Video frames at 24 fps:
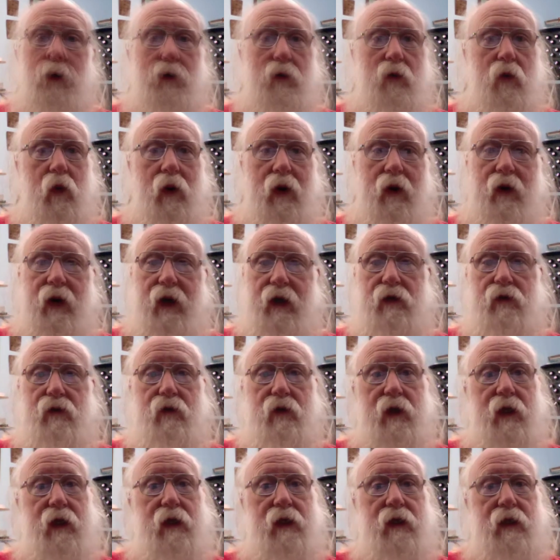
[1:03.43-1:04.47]
Whereas
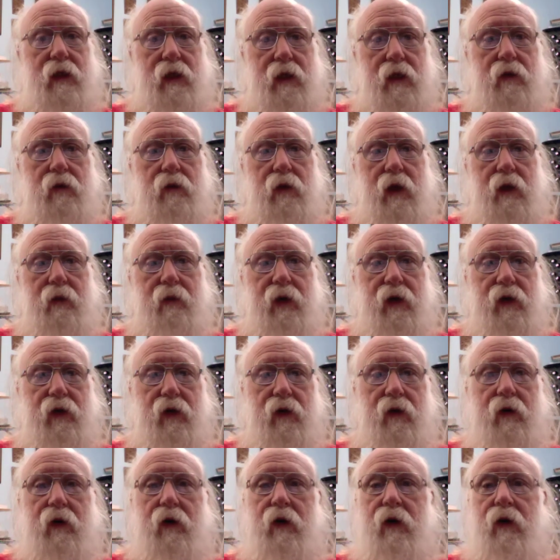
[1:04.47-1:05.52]
with a slew
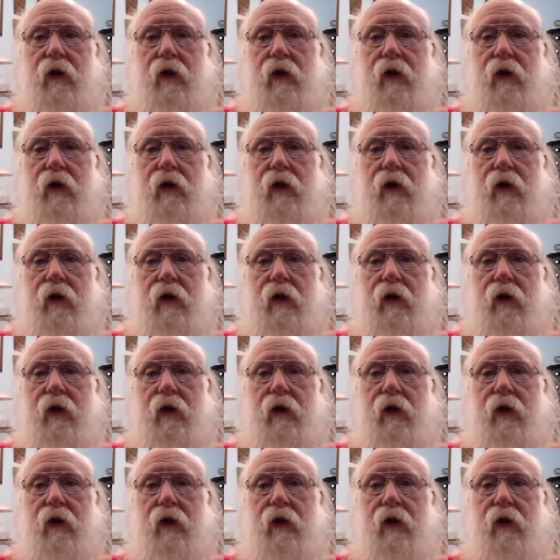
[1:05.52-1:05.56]
limiter,